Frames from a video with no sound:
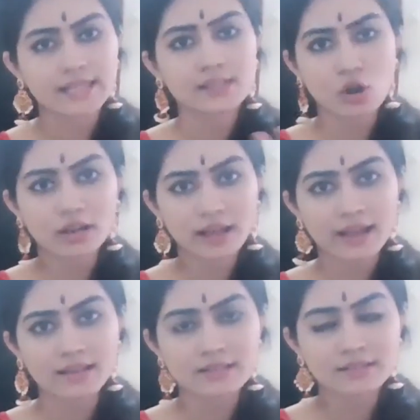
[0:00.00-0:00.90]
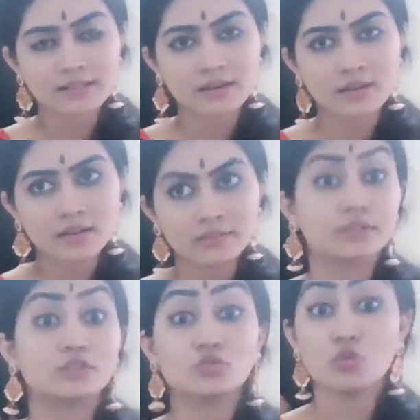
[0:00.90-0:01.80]
as long as
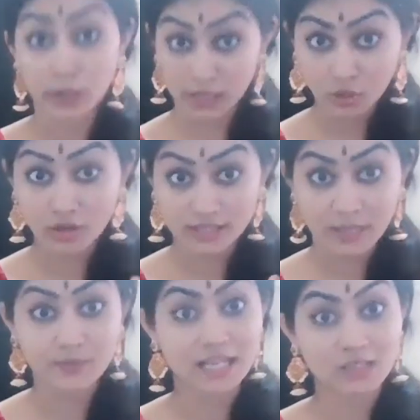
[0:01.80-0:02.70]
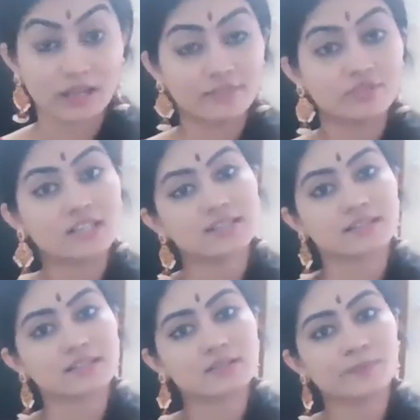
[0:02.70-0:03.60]
the two main concepts, as we have
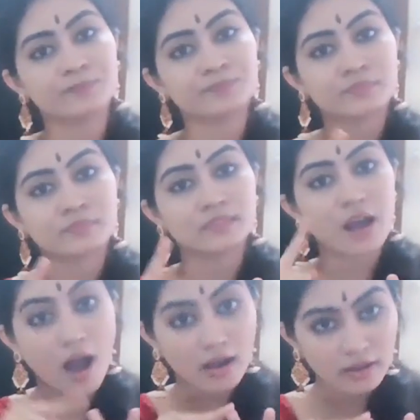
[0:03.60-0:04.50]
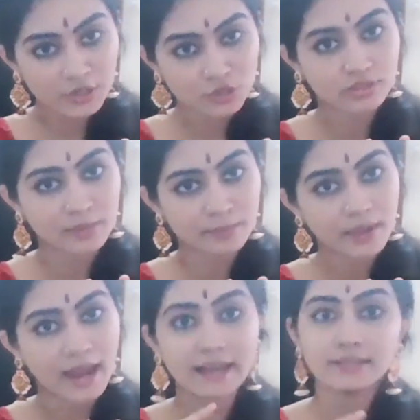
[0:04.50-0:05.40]
discussed, the Anga
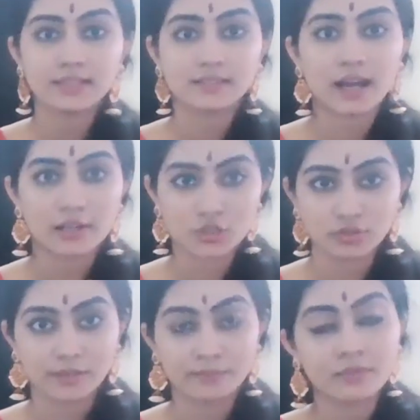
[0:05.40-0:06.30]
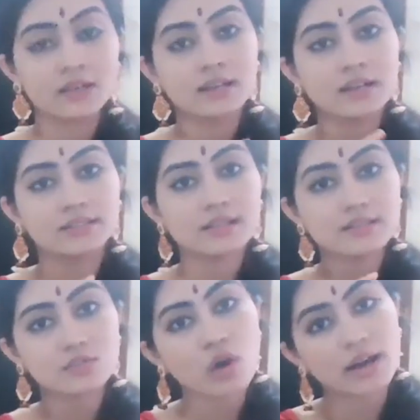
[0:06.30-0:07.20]
Shuddham and the Tala Shuddham,
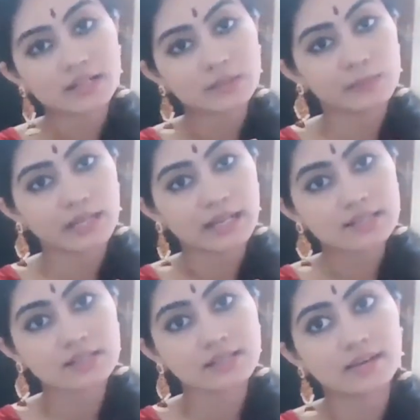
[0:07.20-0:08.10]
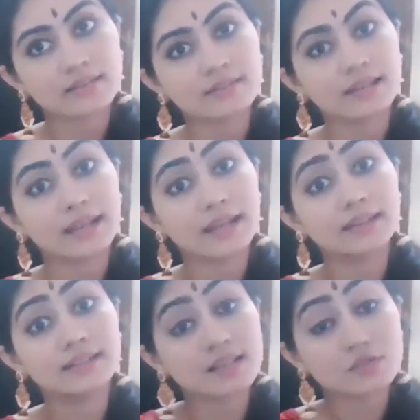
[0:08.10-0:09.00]
these two are in place, then
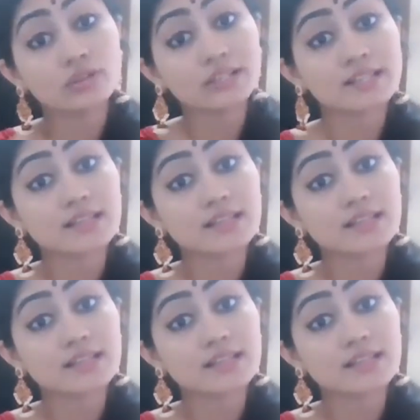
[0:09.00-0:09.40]
it does not